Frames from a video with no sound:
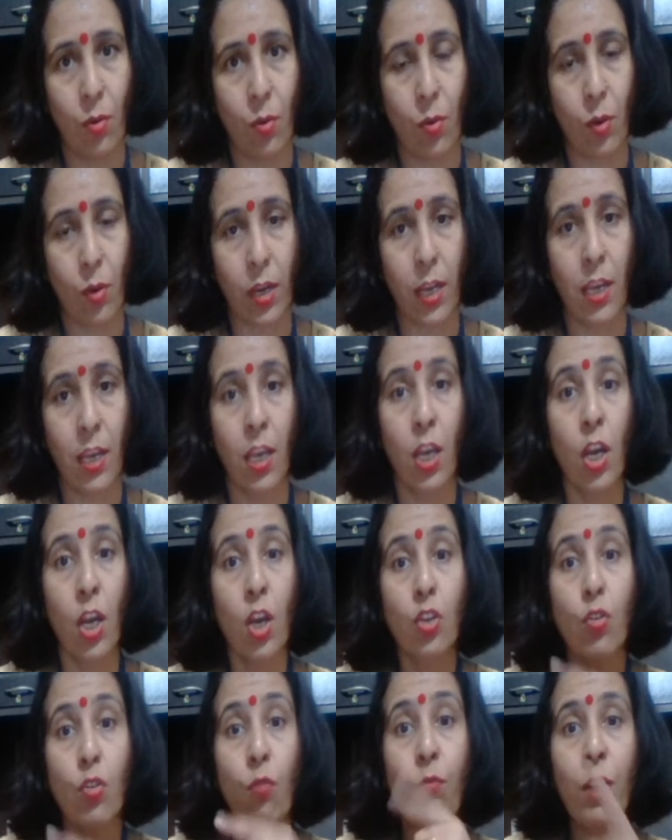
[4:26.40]
Okay,
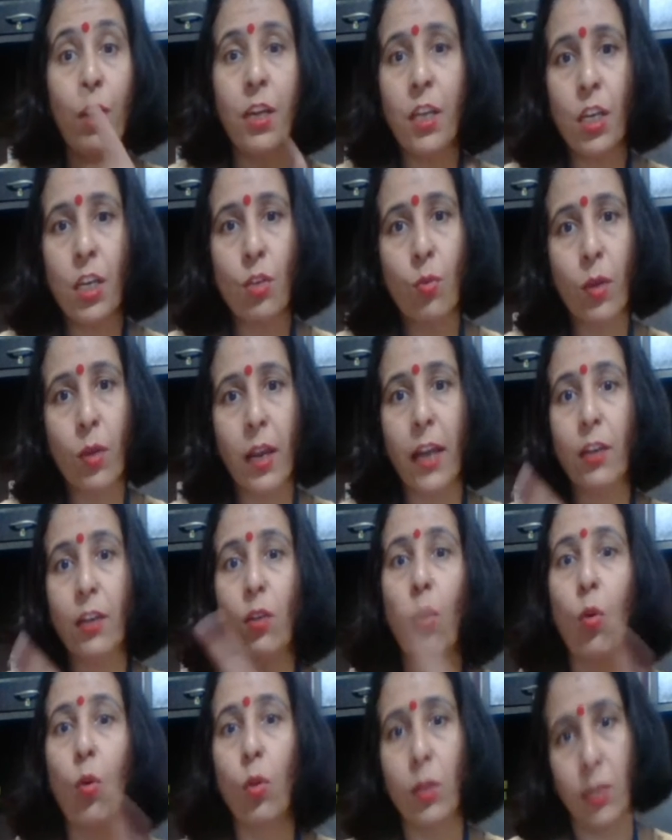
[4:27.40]
so we need to collect
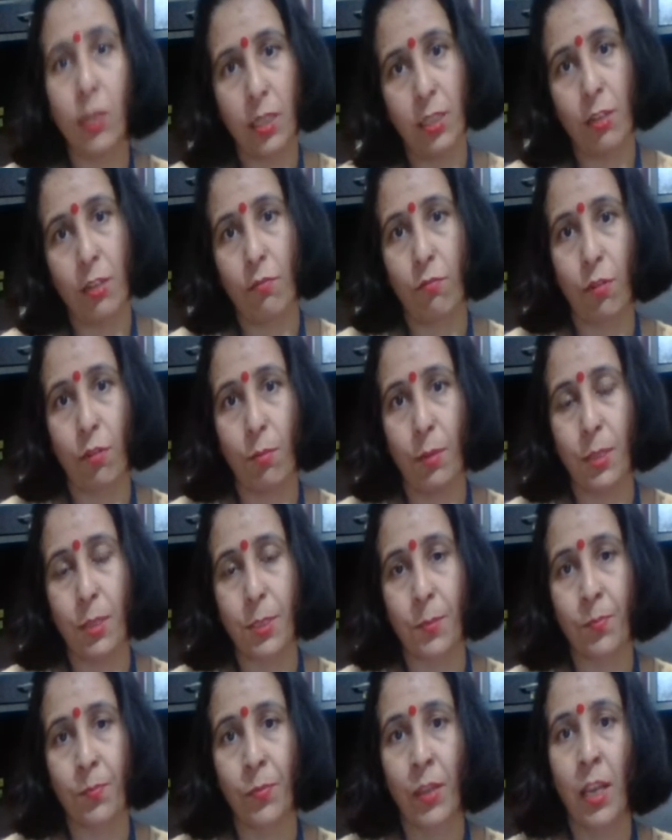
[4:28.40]
all this information,